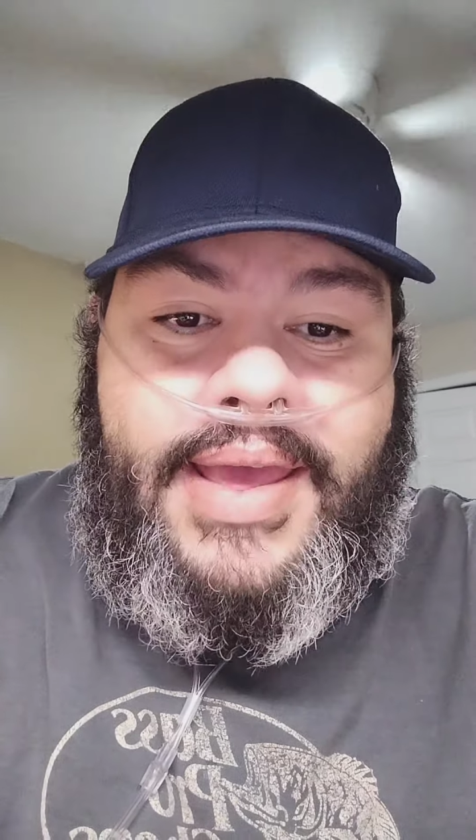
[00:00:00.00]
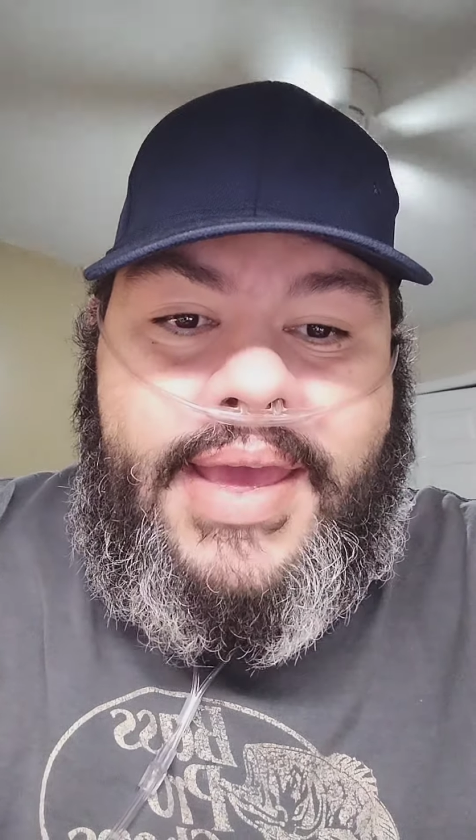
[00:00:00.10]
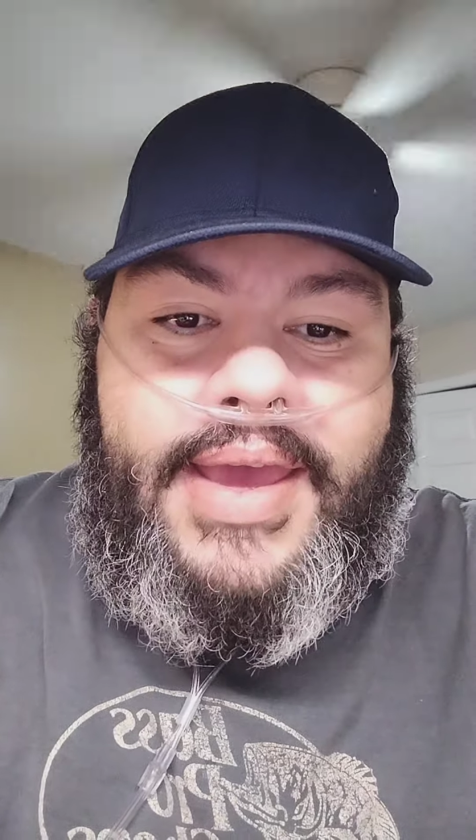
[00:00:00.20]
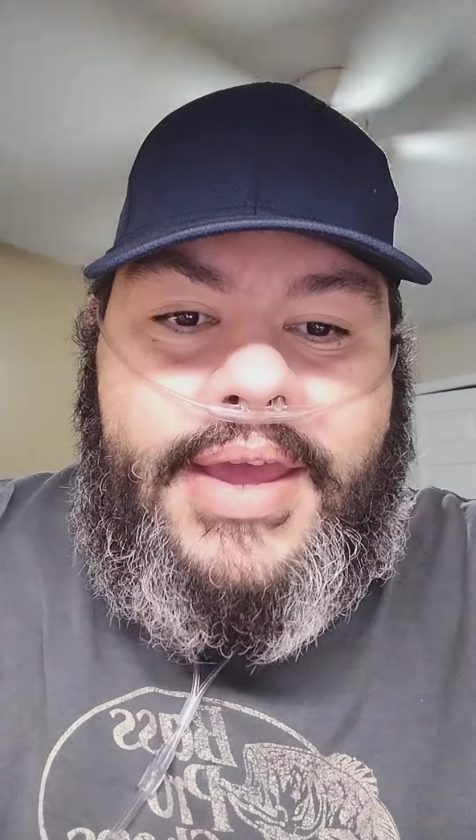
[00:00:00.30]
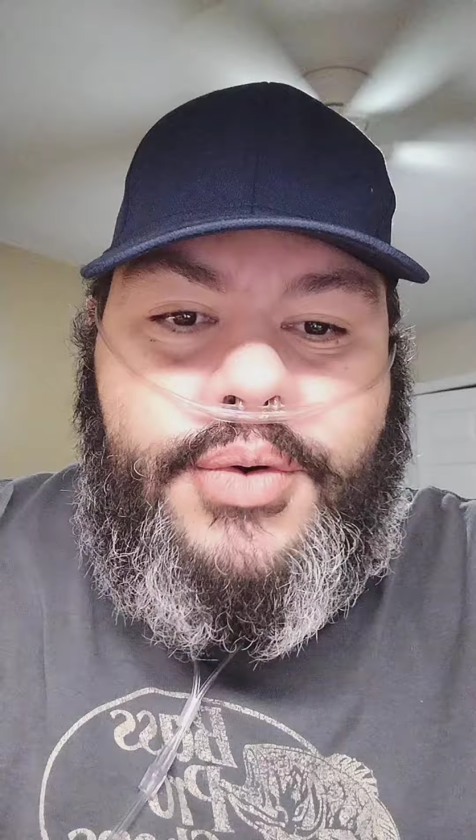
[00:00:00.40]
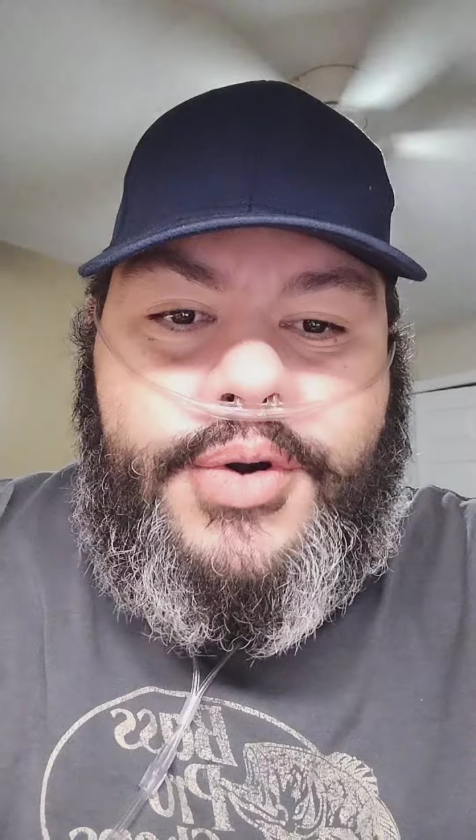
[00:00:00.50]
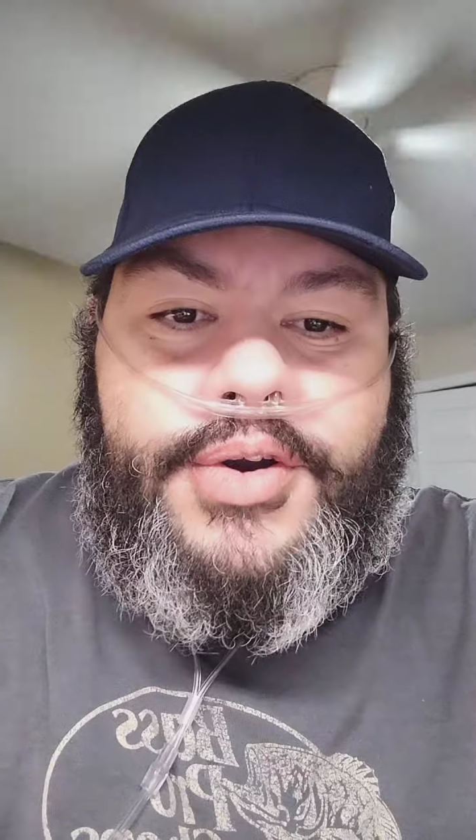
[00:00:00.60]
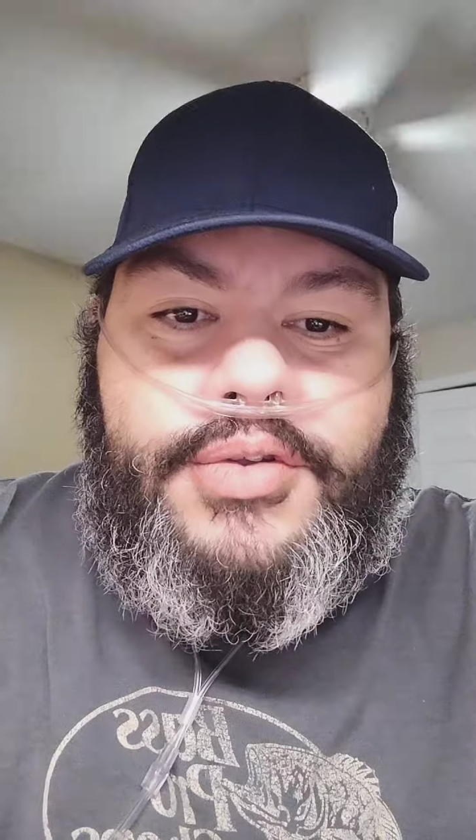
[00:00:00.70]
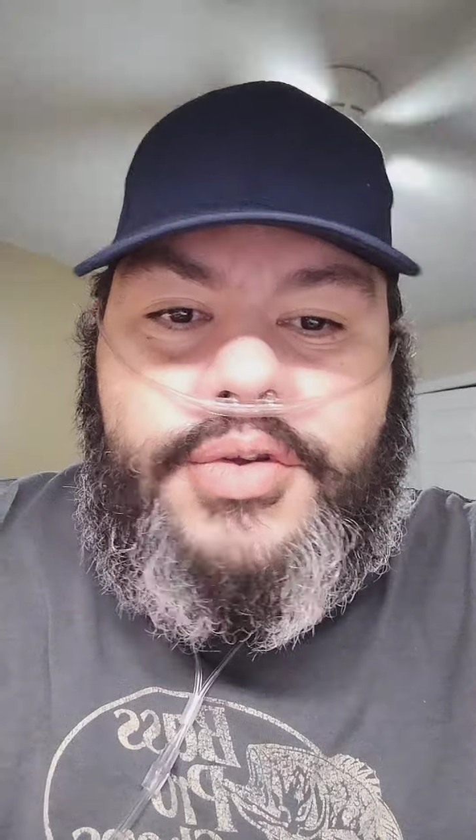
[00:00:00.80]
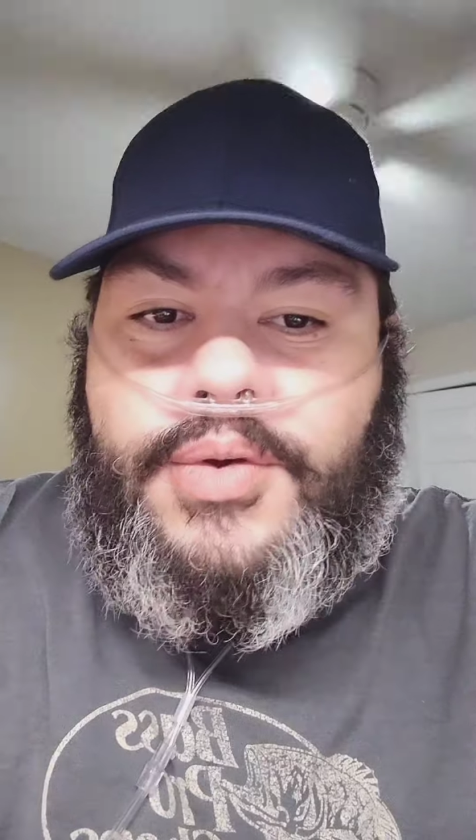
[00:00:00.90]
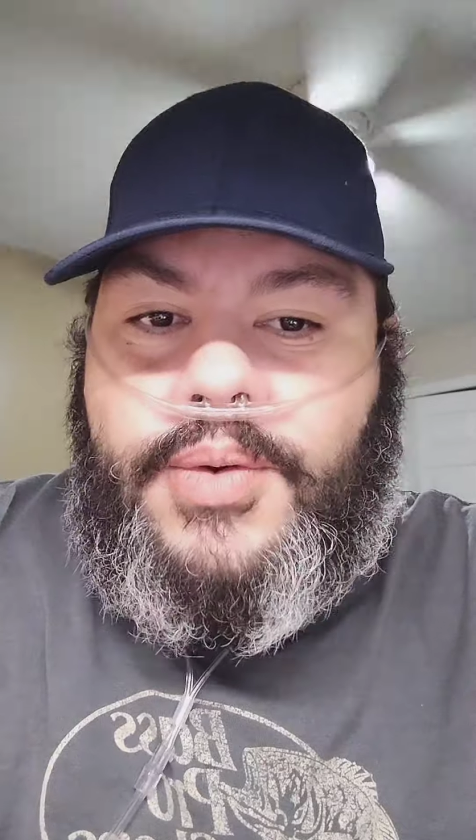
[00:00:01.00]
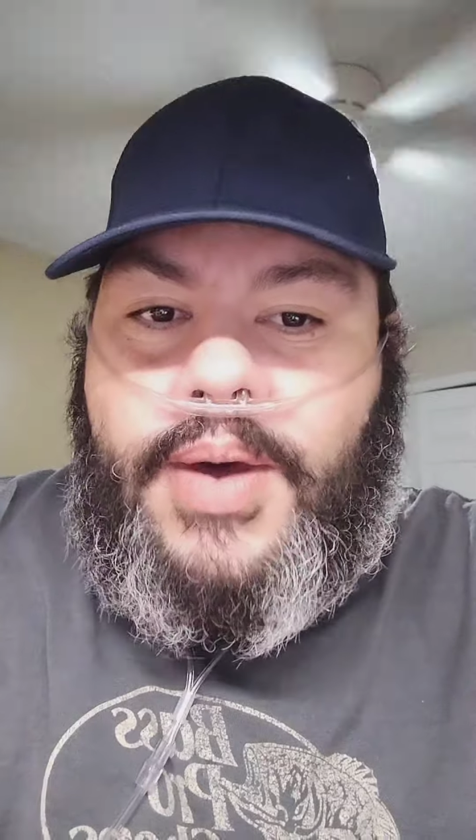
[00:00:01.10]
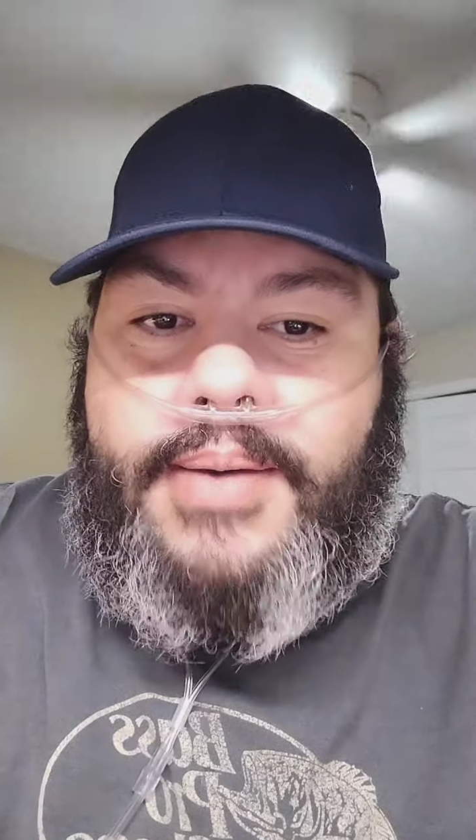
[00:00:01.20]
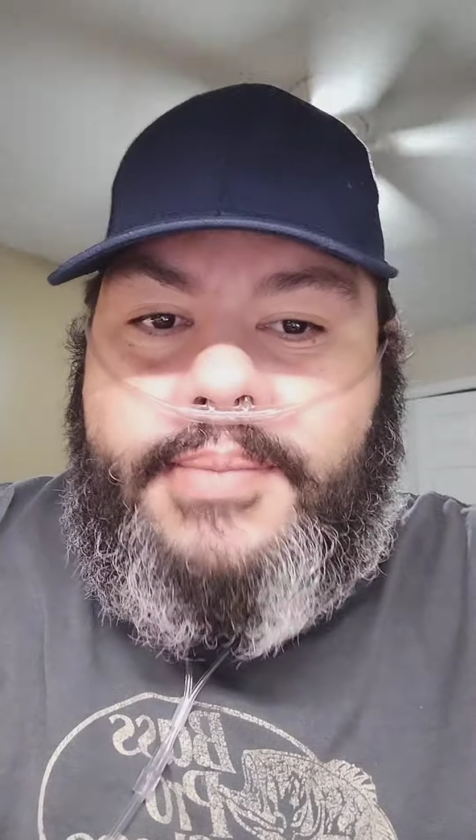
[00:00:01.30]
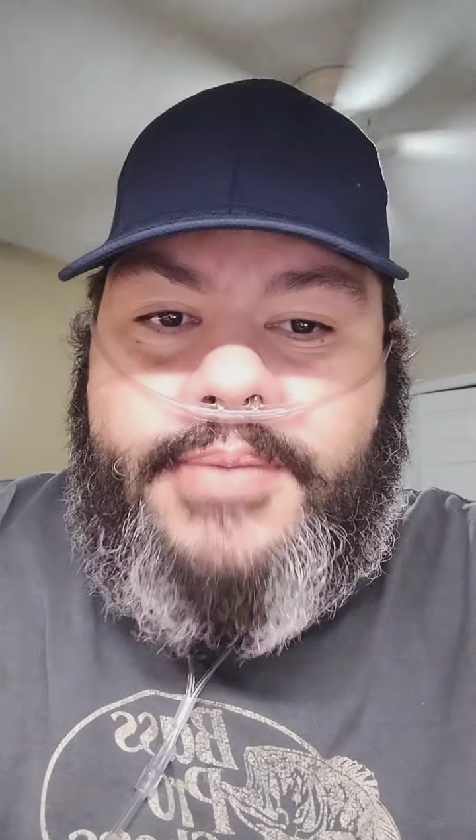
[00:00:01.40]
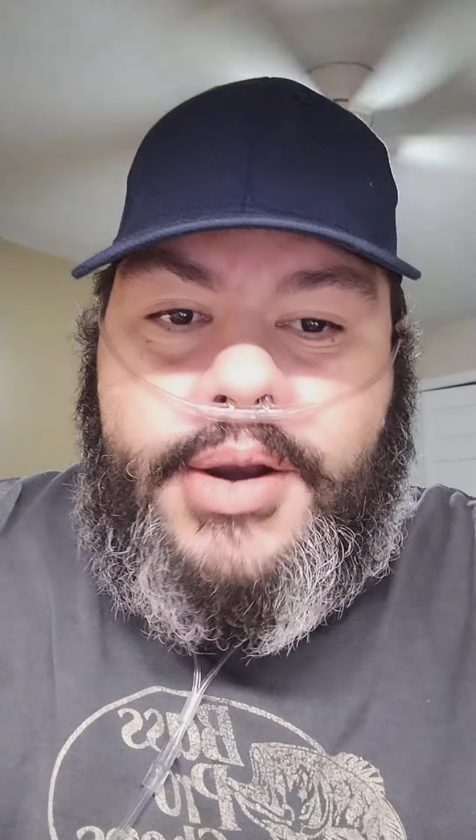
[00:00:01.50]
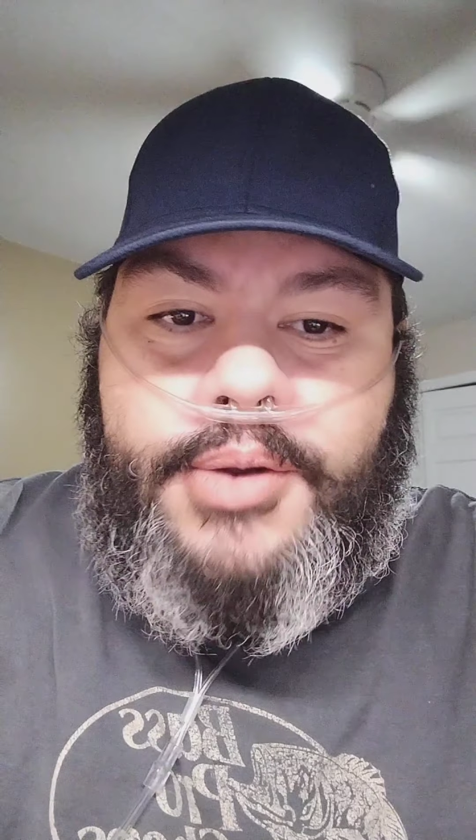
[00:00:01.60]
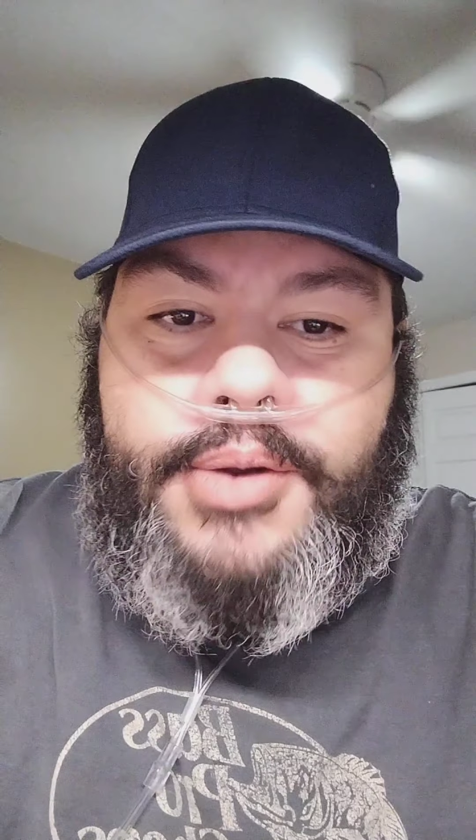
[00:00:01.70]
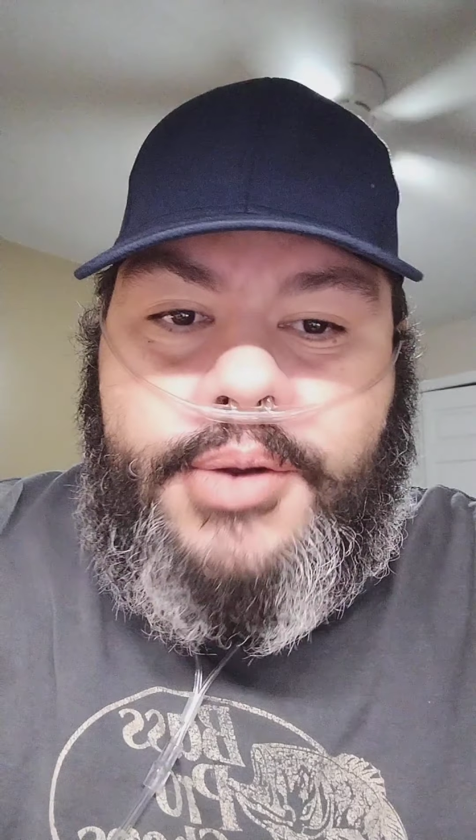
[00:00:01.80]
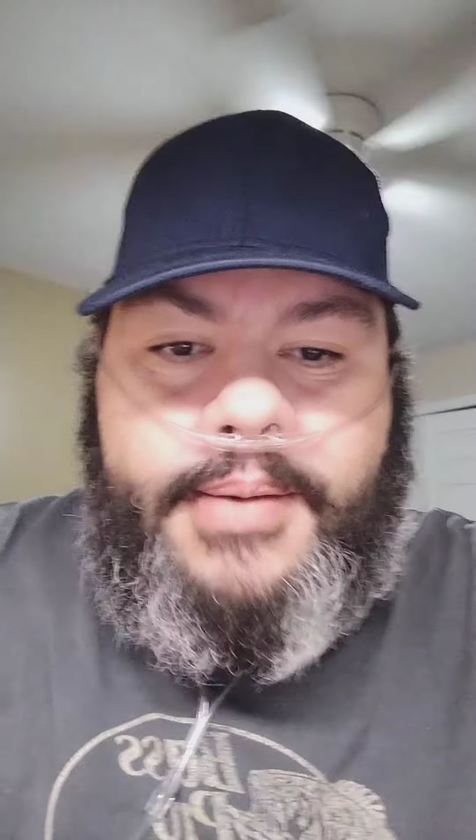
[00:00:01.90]
in order to
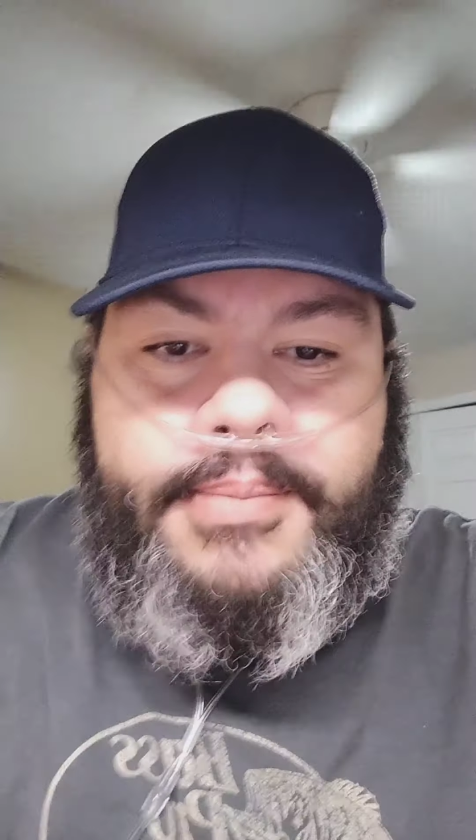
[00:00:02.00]
become